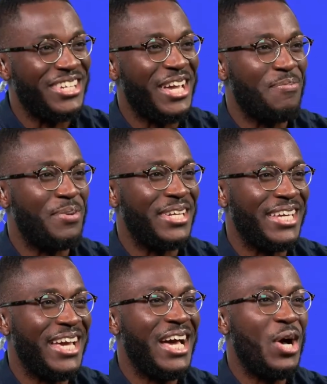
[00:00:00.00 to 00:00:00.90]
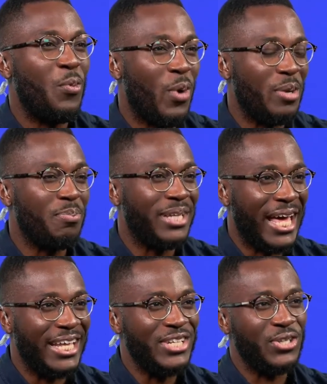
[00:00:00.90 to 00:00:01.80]
company
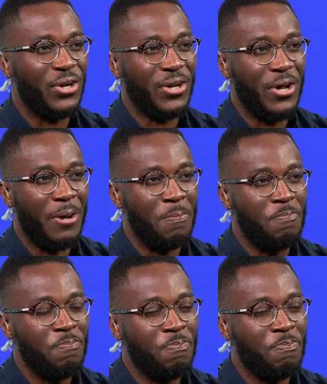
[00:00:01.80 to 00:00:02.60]
Oneplanet.com.